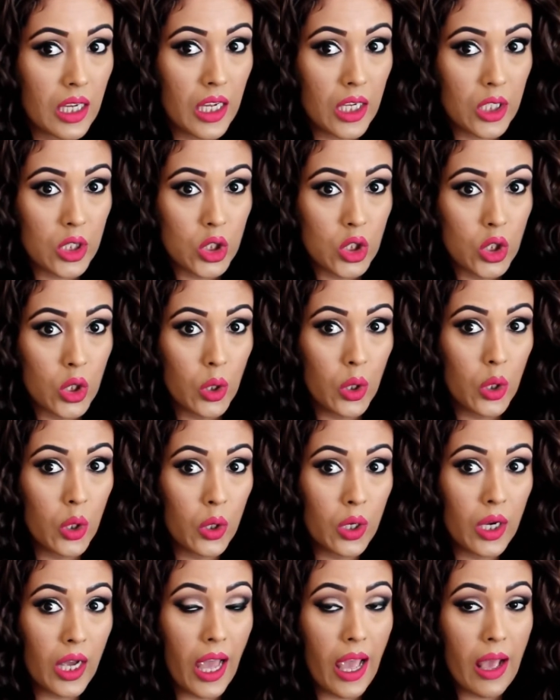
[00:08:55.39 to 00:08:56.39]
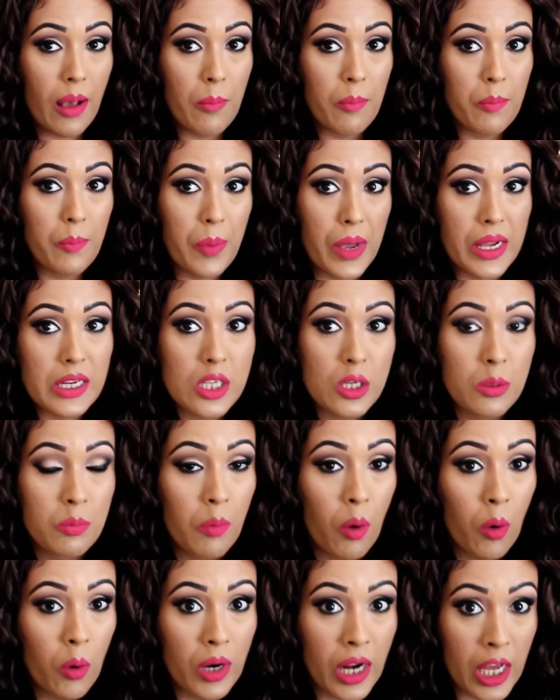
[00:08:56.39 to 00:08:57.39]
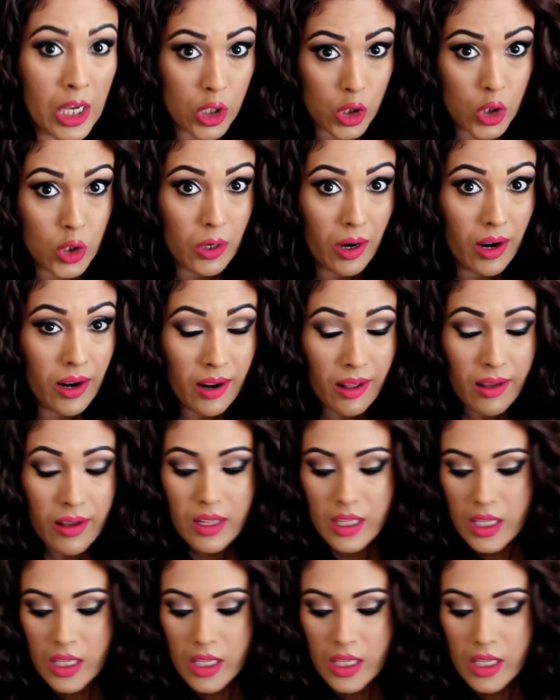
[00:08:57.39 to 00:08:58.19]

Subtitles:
it to look a bit more natural.